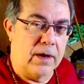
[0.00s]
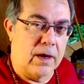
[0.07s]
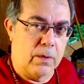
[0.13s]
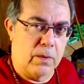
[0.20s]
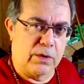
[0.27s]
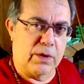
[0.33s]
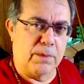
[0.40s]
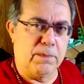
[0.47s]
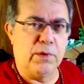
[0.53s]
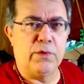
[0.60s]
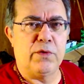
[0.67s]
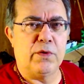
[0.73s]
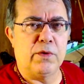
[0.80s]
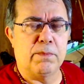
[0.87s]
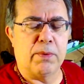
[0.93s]
I welcome you
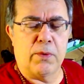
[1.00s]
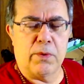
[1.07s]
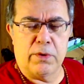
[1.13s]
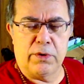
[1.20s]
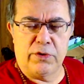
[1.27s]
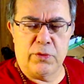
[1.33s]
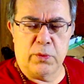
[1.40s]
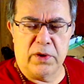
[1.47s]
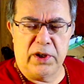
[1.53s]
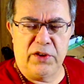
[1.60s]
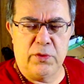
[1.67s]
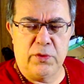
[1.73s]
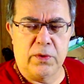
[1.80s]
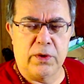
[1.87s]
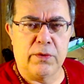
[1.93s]
to aboard, 20
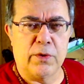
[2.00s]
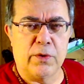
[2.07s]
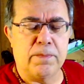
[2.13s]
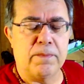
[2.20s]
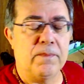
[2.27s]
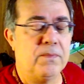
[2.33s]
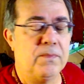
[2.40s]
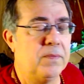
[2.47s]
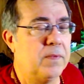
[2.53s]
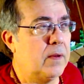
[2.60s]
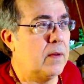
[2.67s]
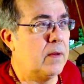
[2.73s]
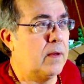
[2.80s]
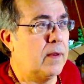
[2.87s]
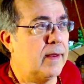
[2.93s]
to a group.
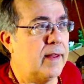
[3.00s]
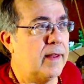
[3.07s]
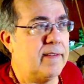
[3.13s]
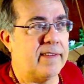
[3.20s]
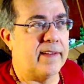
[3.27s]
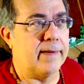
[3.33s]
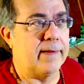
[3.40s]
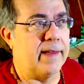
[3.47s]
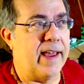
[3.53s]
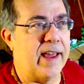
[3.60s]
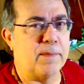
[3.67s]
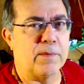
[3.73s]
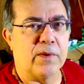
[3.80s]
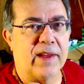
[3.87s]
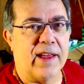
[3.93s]
And he's like,
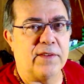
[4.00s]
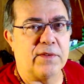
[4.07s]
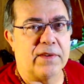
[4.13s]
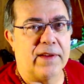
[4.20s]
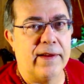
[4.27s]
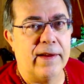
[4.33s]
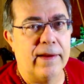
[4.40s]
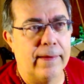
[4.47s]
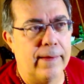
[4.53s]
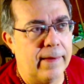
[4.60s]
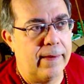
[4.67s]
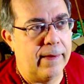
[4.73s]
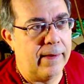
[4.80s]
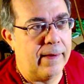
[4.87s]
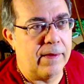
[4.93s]
Admiral guys are like
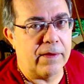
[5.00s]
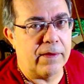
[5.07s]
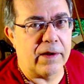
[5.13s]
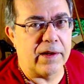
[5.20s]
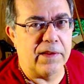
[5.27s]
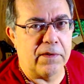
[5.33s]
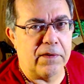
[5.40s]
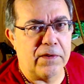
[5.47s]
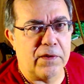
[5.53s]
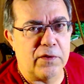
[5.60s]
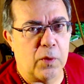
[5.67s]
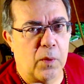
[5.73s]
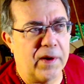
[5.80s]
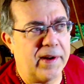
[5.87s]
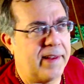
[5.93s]
they're in their
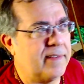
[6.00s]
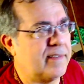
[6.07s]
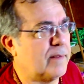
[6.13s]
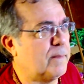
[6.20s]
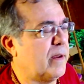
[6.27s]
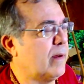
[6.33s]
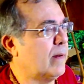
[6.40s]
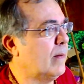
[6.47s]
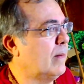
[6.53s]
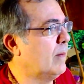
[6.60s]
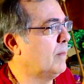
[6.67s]
20s. I'm like,